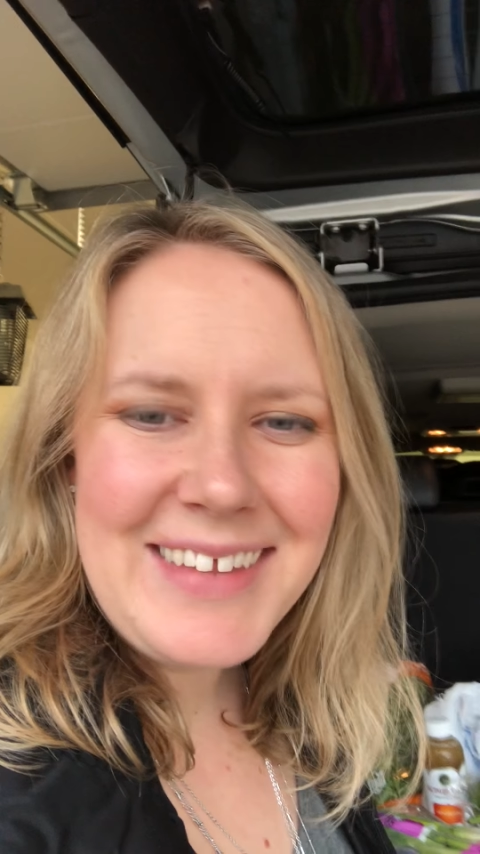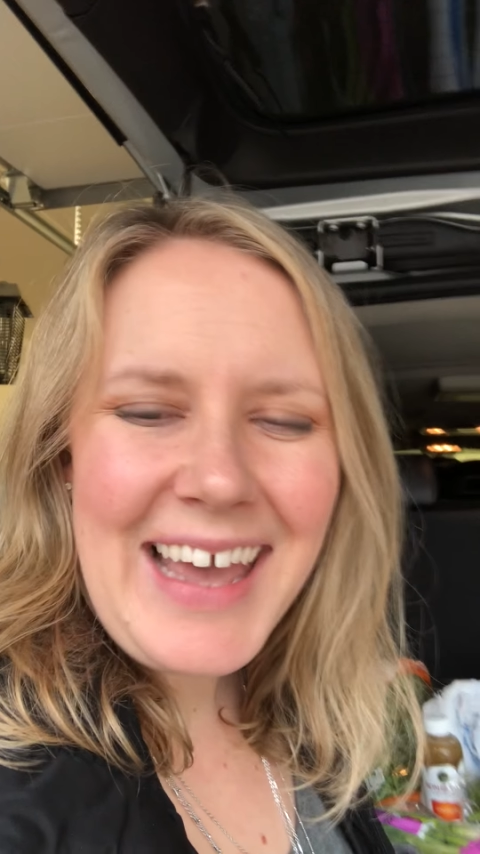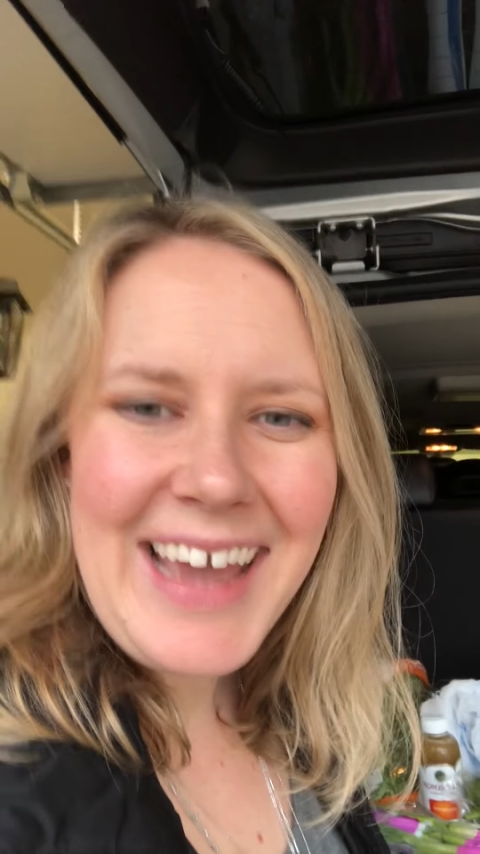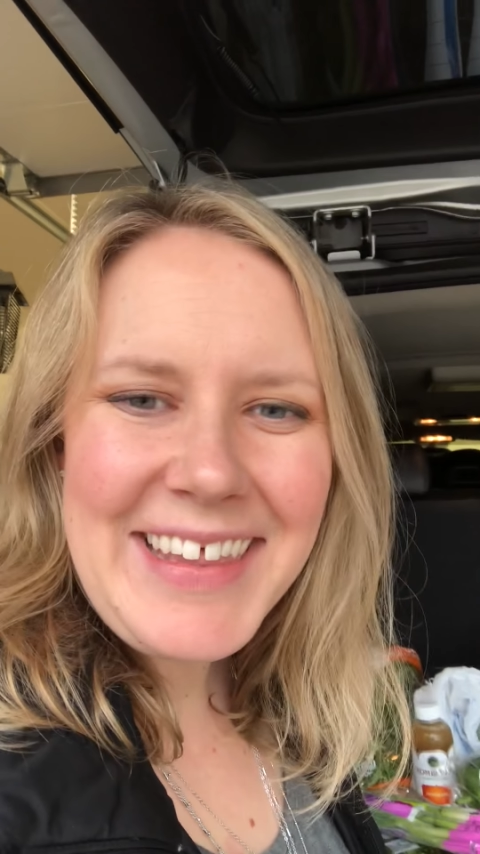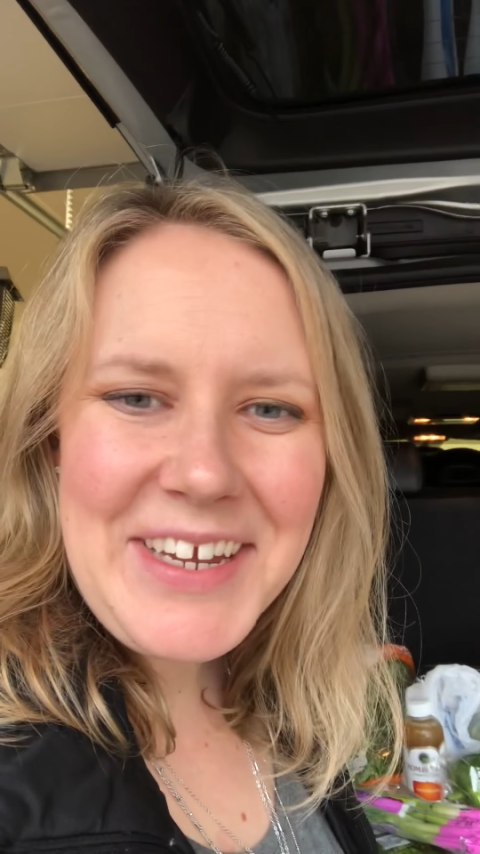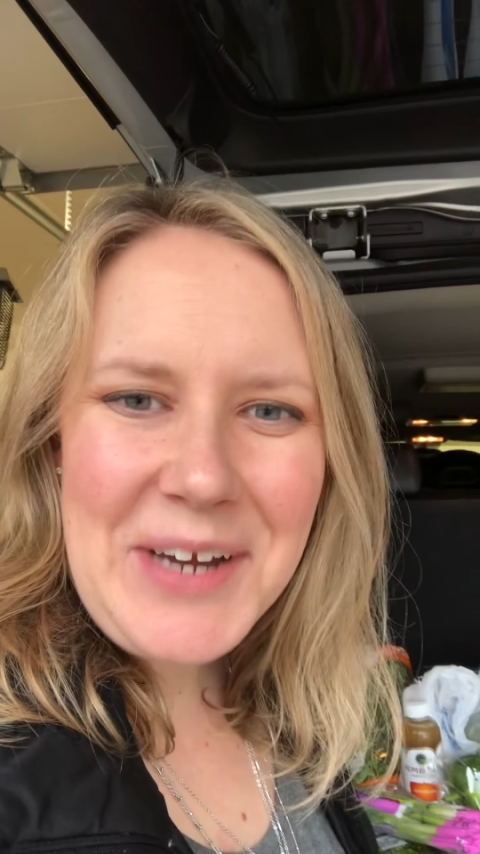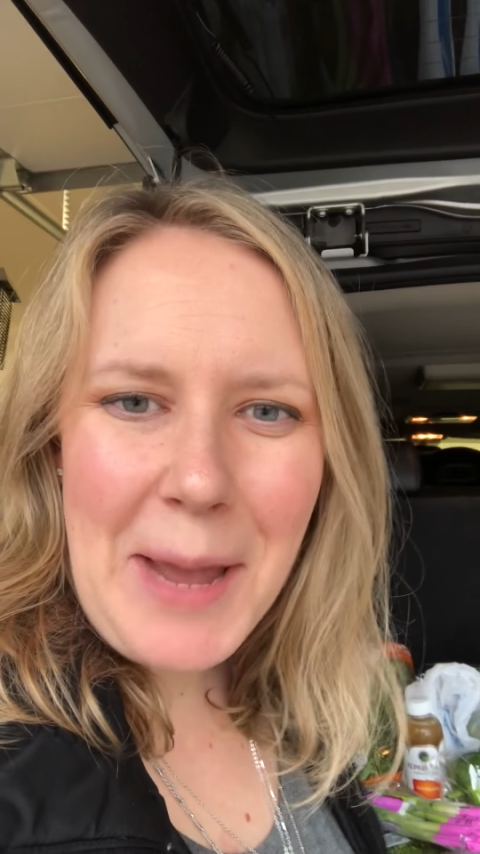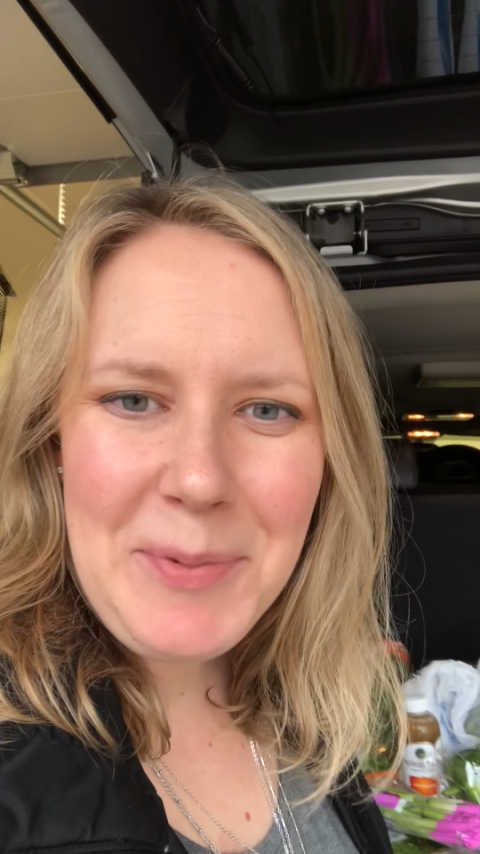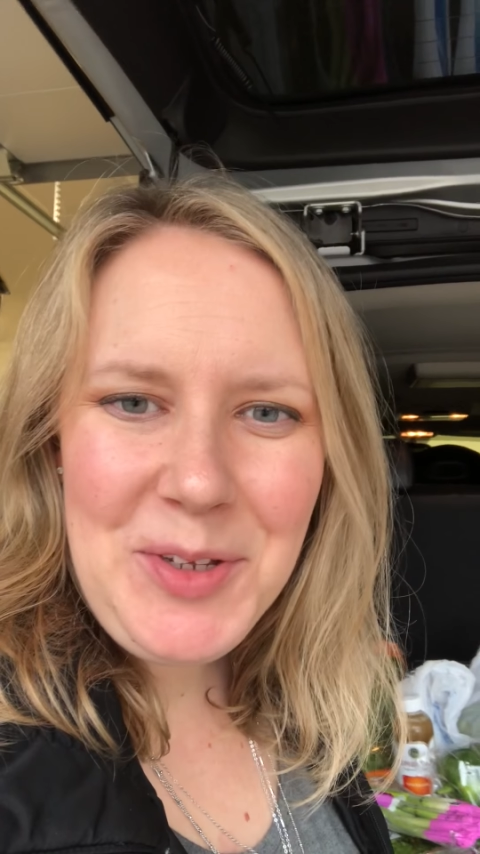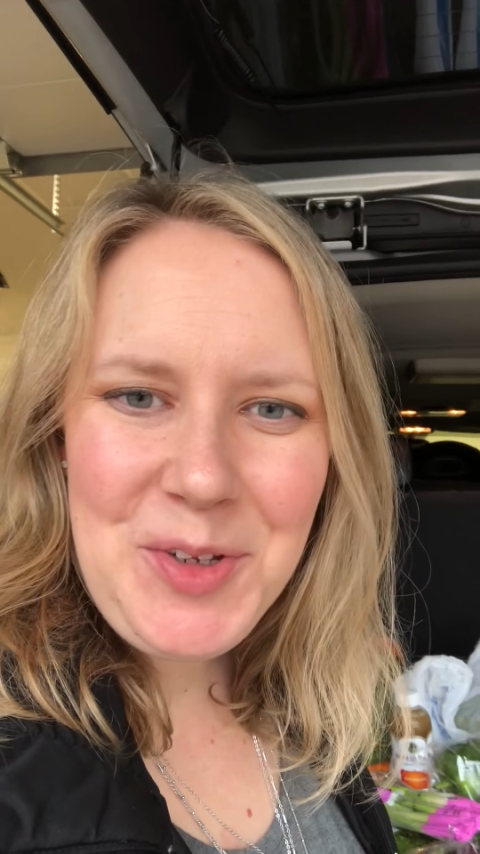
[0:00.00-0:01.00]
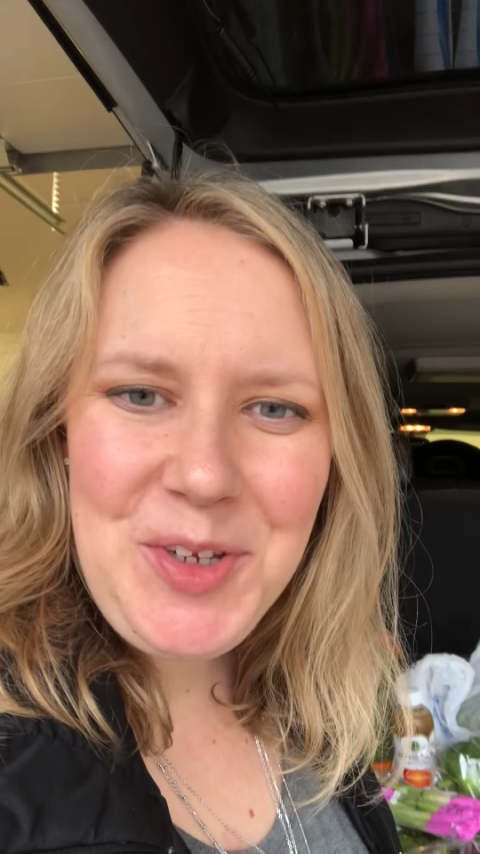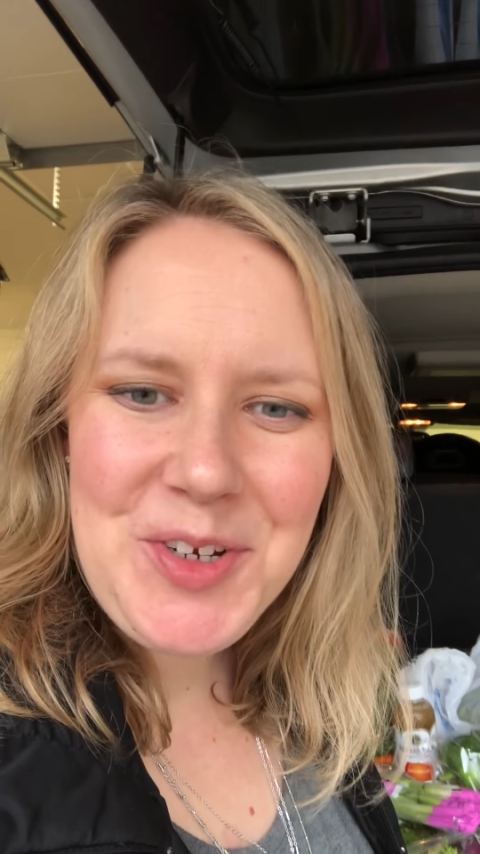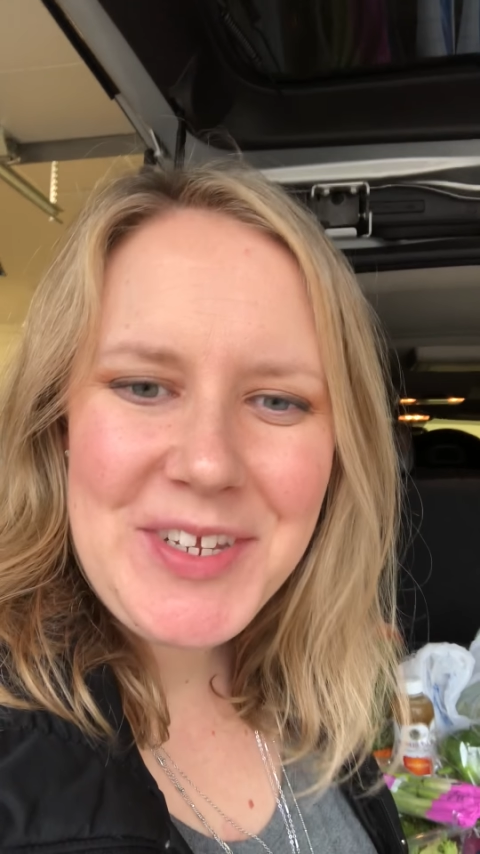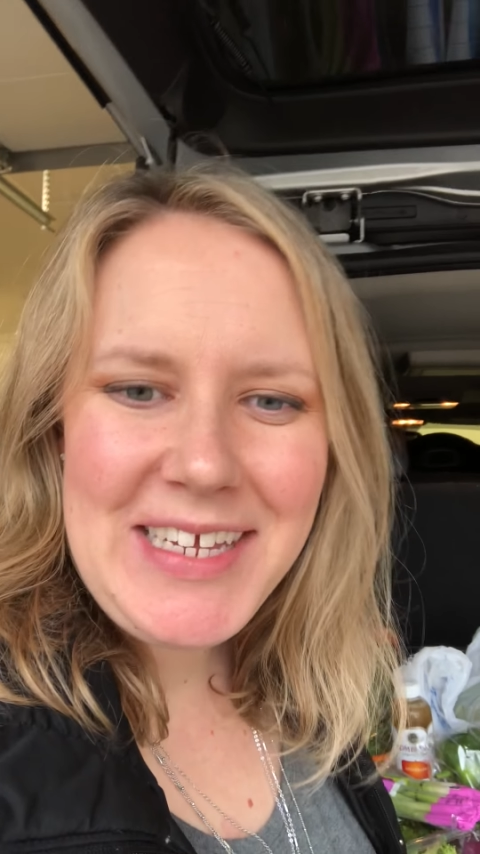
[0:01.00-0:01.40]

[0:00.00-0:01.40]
Hi there, happy New Year's